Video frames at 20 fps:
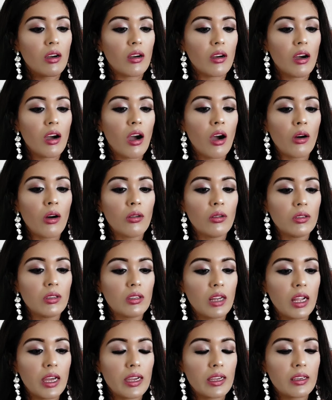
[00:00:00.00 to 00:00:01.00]
hold,
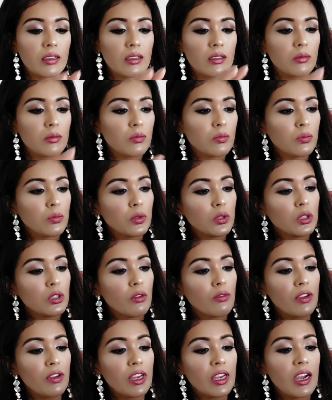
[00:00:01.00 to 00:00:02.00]
like put
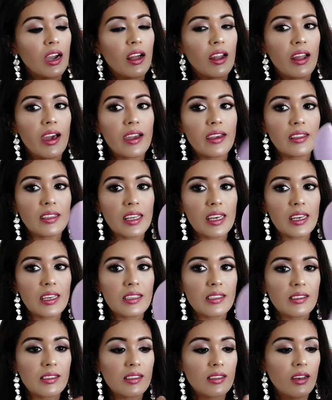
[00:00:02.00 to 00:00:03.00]
your finger like
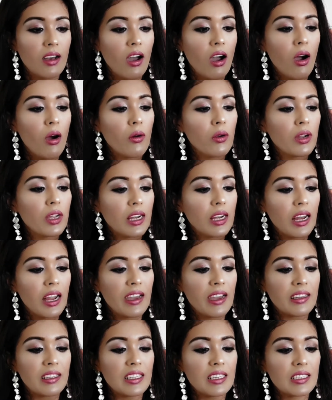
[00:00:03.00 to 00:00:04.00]
this, hold it
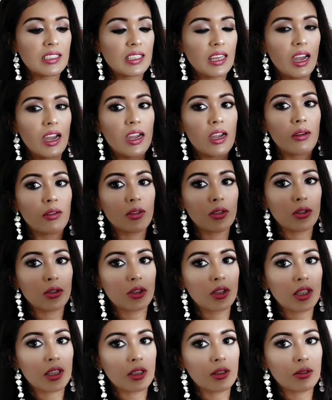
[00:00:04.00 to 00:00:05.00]
like this. I
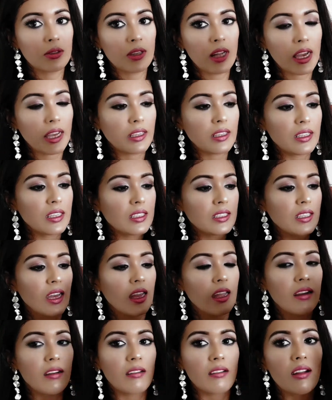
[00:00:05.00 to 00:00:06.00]
usually do like this,
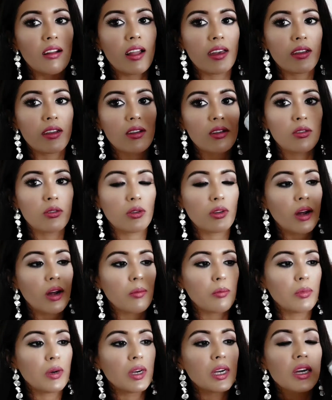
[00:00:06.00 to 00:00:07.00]
and like you
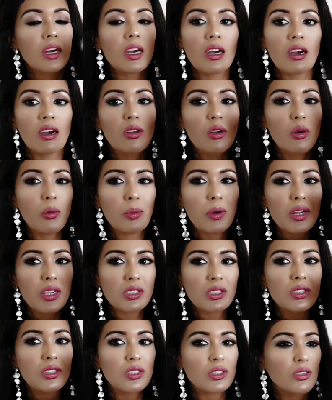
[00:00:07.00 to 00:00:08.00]
rub your
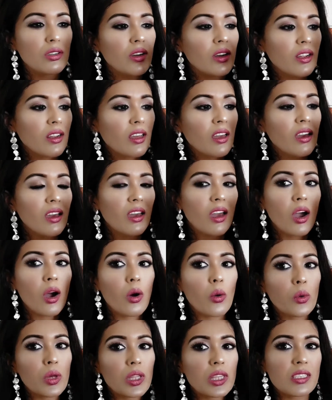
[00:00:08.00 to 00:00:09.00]
brush in
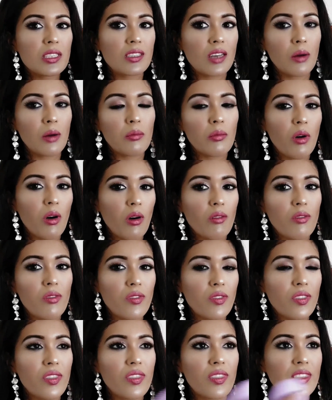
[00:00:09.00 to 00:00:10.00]
here with some of
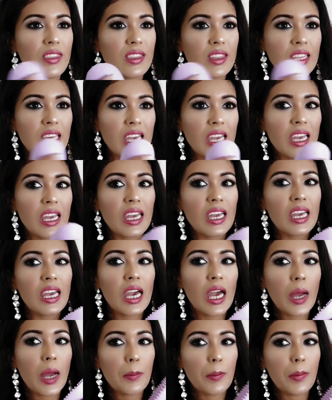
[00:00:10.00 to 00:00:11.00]
the
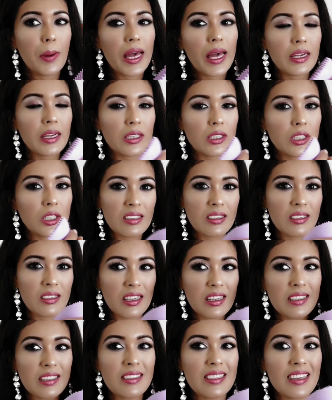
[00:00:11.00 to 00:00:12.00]
brush
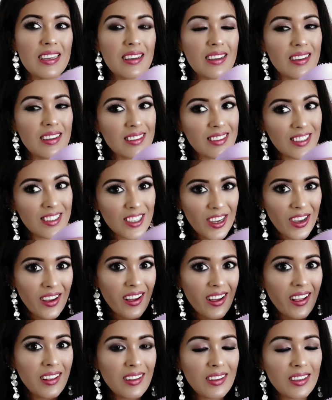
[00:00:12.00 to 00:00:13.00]
cleansing gel.